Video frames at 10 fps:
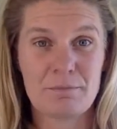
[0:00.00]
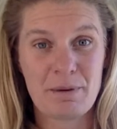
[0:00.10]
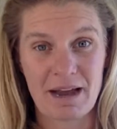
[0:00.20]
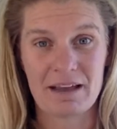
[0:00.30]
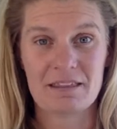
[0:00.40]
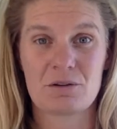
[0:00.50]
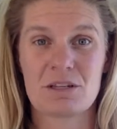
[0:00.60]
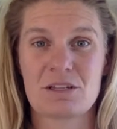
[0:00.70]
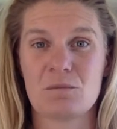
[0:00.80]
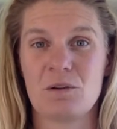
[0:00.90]
but the
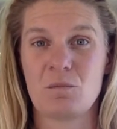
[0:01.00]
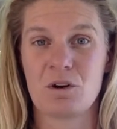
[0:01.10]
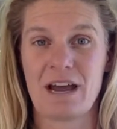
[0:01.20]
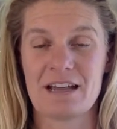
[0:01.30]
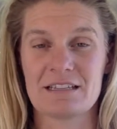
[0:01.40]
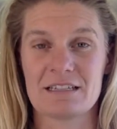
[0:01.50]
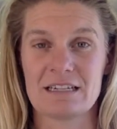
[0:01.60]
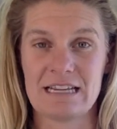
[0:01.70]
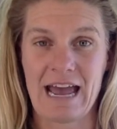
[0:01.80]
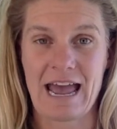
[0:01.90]
question we want to answer
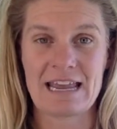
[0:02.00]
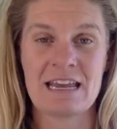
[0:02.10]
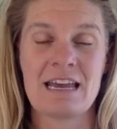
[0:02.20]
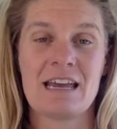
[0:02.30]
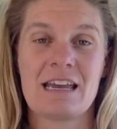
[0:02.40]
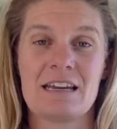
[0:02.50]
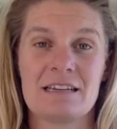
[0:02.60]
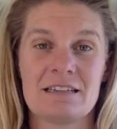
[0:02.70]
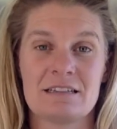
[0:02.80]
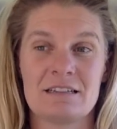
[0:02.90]
today
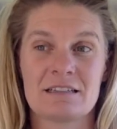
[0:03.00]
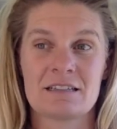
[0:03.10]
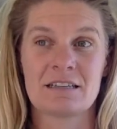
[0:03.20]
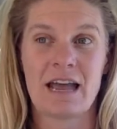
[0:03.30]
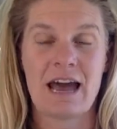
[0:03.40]
is,